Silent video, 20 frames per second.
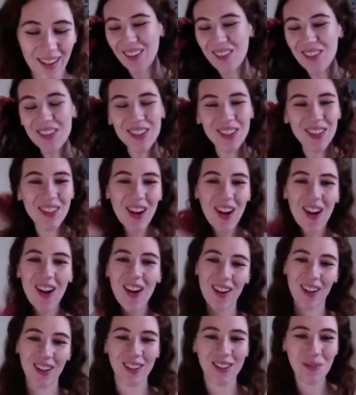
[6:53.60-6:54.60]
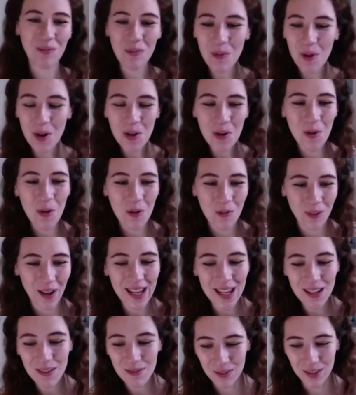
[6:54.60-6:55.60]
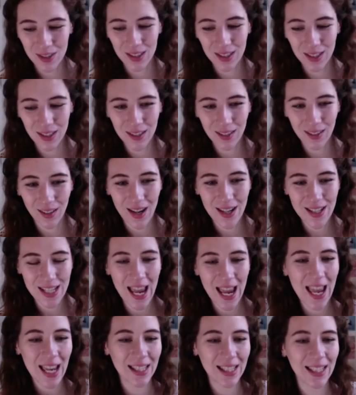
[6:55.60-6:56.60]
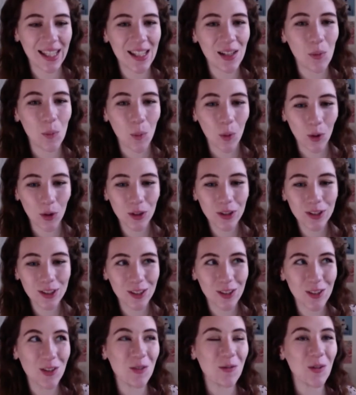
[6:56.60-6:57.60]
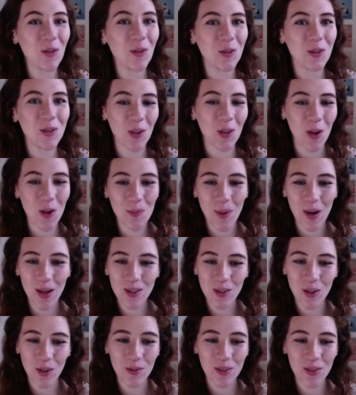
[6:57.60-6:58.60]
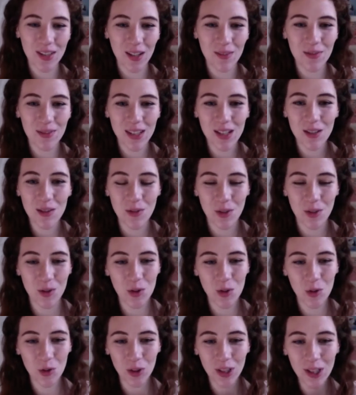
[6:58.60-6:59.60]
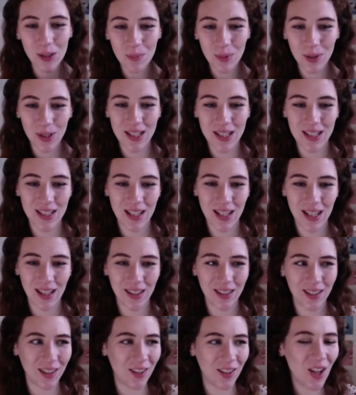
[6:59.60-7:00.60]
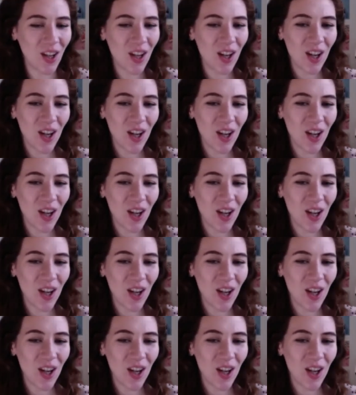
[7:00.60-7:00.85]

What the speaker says: I was going to ask what your favourite like technique was, because you've got so much. Obviously, I've seen you do screen printing and